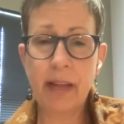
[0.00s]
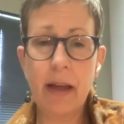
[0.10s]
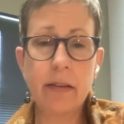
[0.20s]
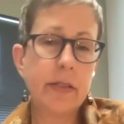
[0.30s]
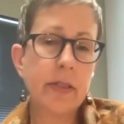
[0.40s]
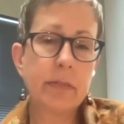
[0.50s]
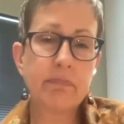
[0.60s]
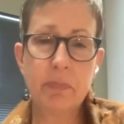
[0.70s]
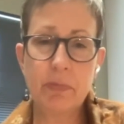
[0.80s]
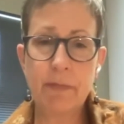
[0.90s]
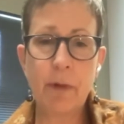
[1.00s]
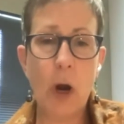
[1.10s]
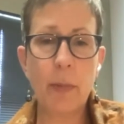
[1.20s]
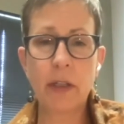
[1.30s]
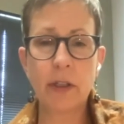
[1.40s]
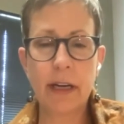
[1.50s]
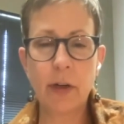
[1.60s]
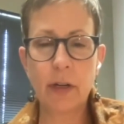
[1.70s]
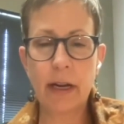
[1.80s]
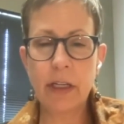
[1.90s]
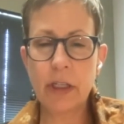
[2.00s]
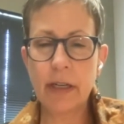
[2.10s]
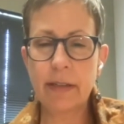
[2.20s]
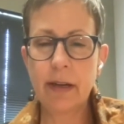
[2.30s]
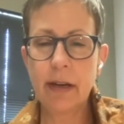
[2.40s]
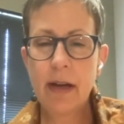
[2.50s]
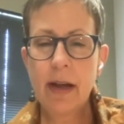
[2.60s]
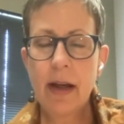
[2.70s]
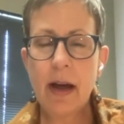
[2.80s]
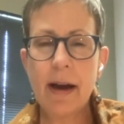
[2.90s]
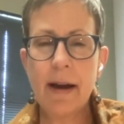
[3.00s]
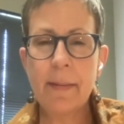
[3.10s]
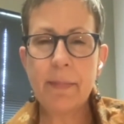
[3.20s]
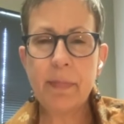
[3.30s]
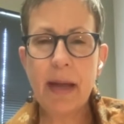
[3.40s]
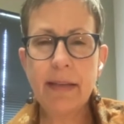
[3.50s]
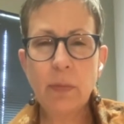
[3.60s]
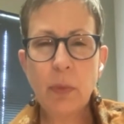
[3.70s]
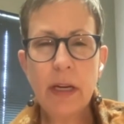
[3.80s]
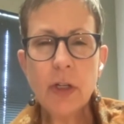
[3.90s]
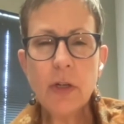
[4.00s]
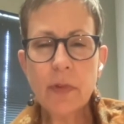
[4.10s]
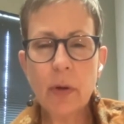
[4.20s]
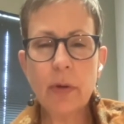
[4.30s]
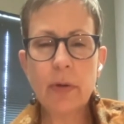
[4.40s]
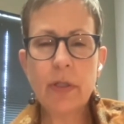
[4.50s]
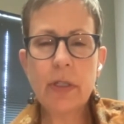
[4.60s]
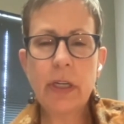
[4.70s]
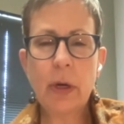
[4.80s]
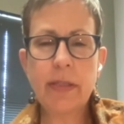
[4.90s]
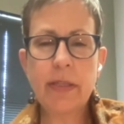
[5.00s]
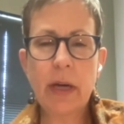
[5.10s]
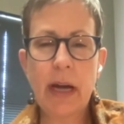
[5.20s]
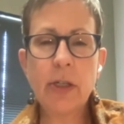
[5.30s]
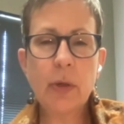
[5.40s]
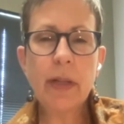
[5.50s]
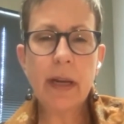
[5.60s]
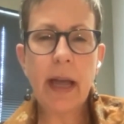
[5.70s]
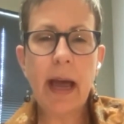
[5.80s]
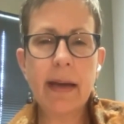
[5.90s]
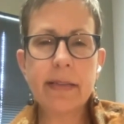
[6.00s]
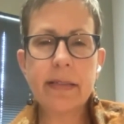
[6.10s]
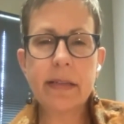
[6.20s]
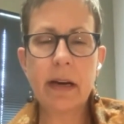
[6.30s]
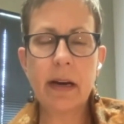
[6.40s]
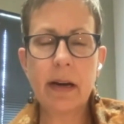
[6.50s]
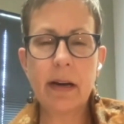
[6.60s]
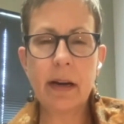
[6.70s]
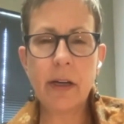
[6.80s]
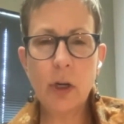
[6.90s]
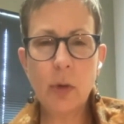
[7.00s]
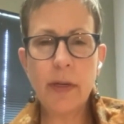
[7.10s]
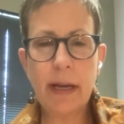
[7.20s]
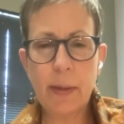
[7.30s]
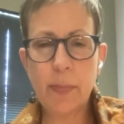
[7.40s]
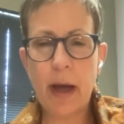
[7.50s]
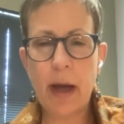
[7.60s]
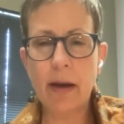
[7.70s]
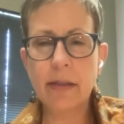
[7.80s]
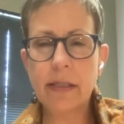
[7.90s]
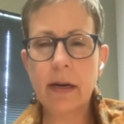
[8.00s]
and environmental degradation. And each of those, I do think has a human impact.